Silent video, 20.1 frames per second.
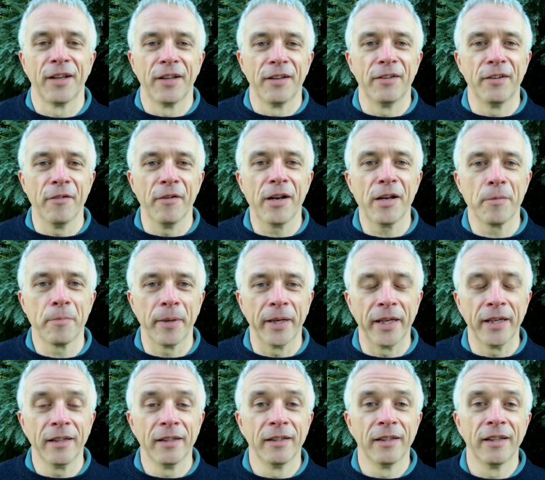
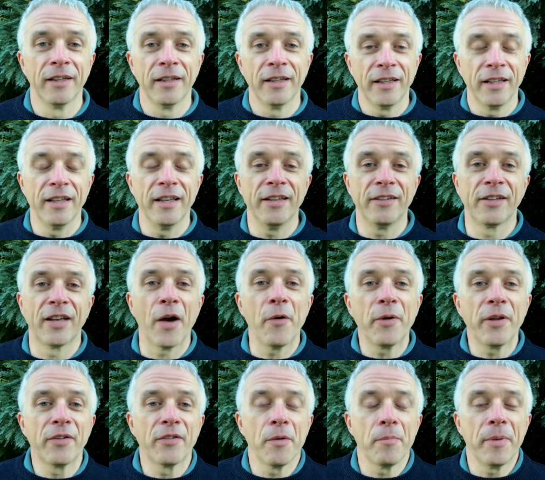developing is
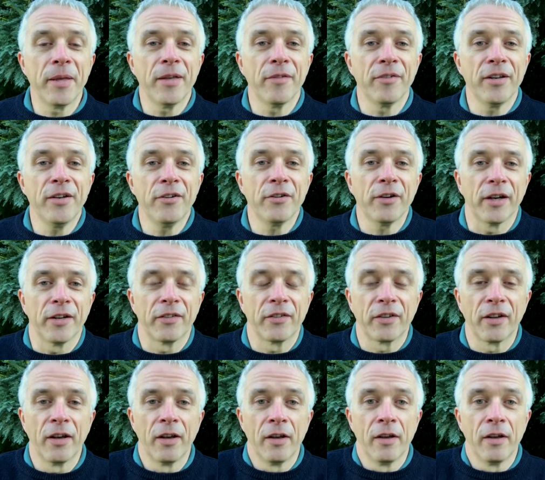going to be of interest.